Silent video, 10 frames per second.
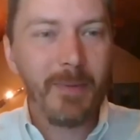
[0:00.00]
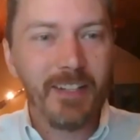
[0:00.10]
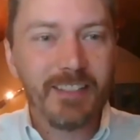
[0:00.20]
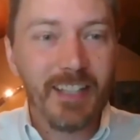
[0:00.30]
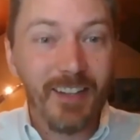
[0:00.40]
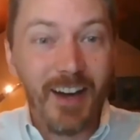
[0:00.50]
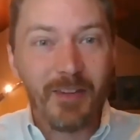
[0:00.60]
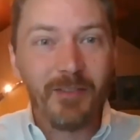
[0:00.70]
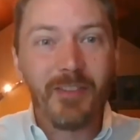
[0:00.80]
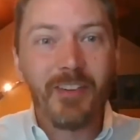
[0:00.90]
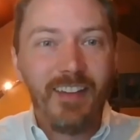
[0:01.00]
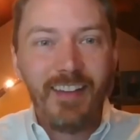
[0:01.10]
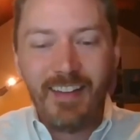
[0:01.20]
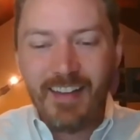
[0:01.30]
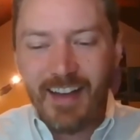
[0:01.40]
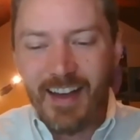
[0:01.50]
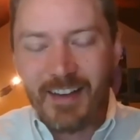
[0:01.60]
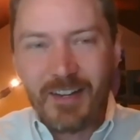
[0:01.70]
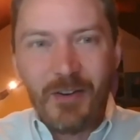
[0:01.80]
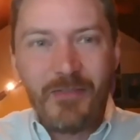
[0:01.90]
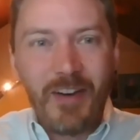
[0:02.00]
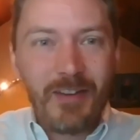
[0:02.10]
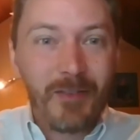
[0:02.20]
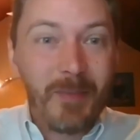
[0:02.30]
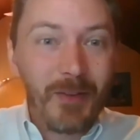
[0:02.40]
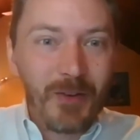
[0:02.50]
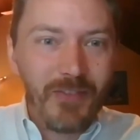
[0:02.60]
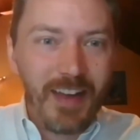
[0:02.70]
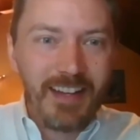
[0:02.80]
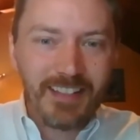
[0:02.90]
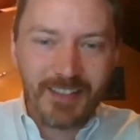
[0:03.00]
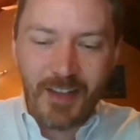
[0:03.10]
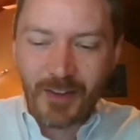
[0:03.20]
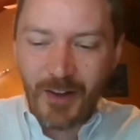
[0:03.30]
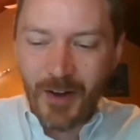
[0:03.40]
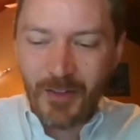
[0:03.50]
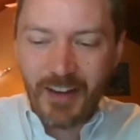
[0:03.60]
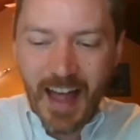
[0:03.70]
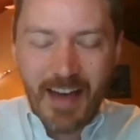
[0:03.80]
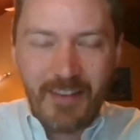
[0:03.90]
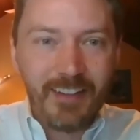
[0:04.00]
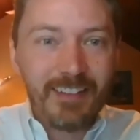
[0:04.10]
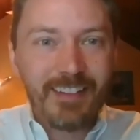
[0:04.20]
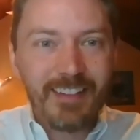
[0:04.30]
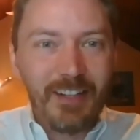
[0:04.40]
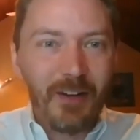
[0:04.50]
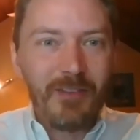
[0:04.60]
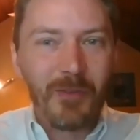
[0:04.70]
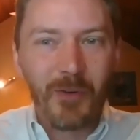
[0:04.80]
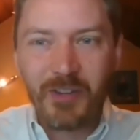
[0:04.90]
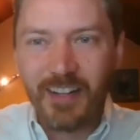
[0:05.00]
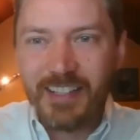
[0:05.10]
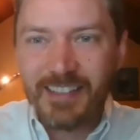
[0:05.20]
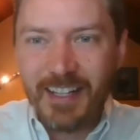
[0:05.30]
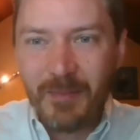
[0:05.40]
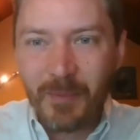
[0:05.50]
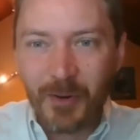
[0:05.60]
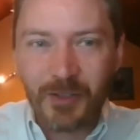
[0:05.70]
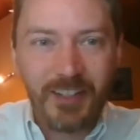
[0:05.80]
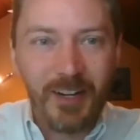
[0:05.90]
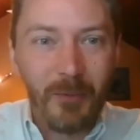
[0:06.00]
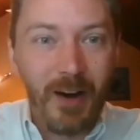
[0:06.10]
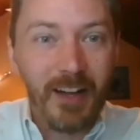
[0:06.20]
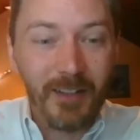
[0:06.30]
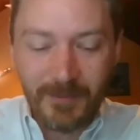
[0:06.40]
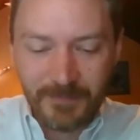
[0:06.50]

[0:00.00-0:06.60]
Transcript: to see a lot of, uh, you know, fun, familiar faces on the call that I haven't, you know, unfortunately seen in person in a while.